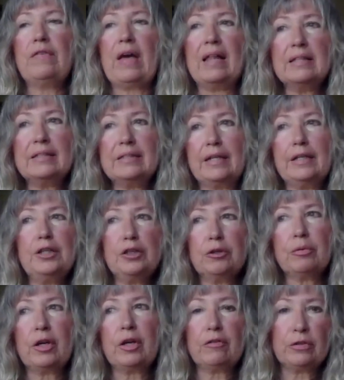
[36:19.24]
Validating
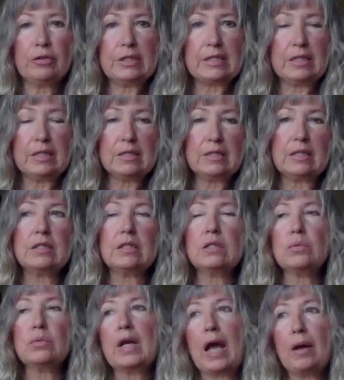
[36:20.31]
your preferences. This
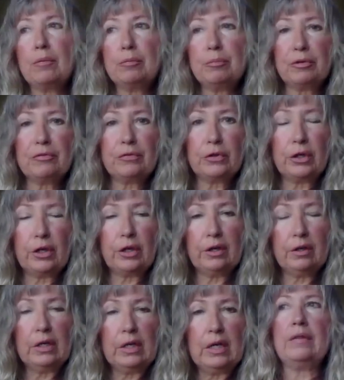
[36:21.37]
is what I would
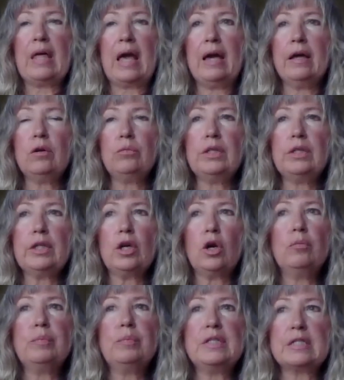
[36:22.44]
prefer. And that really
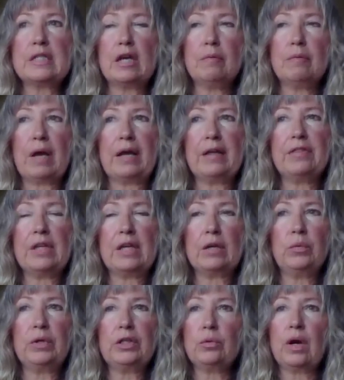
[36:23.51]
opens up, I
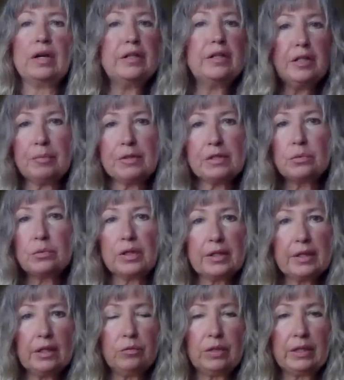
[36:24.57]
think we do our deepest
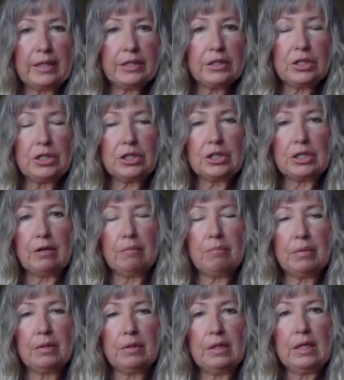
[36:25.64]
work in relationship.
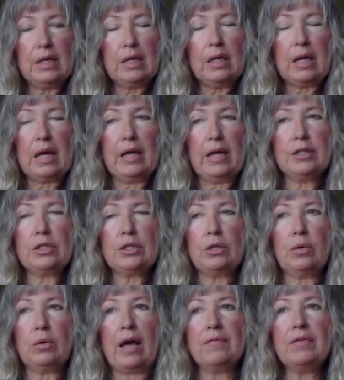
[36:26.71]
And
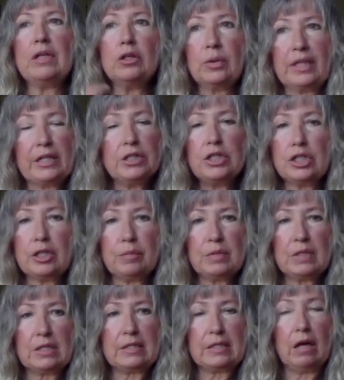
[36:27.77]
so having a relationship
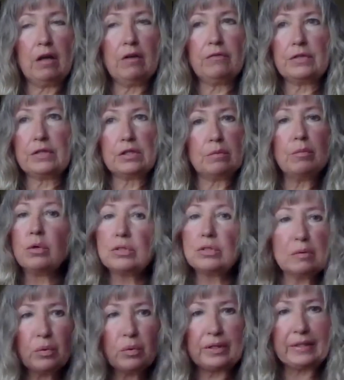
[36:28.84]
to self is the most
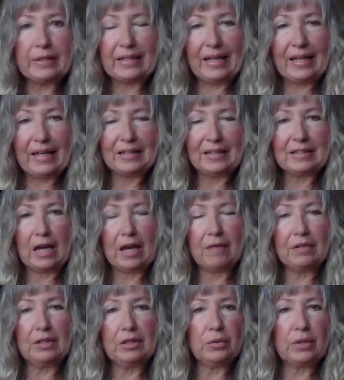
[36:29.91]
important thing to
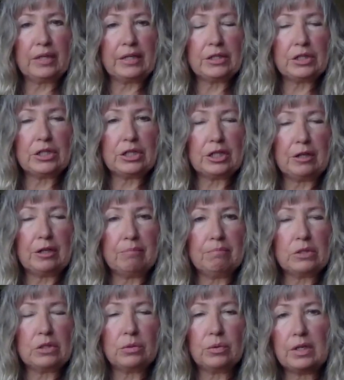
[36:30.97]
having a relationship
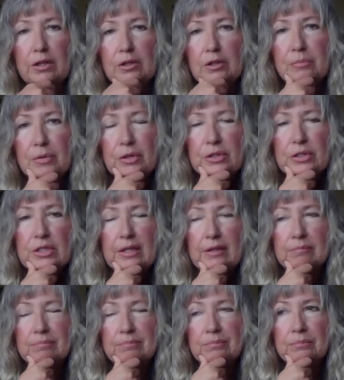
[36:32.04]
to another
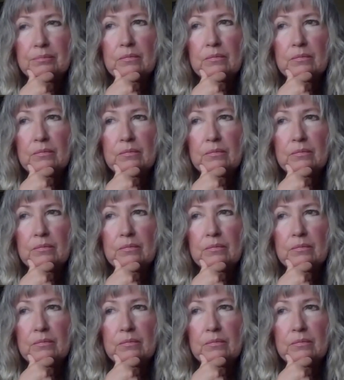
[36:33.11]
person.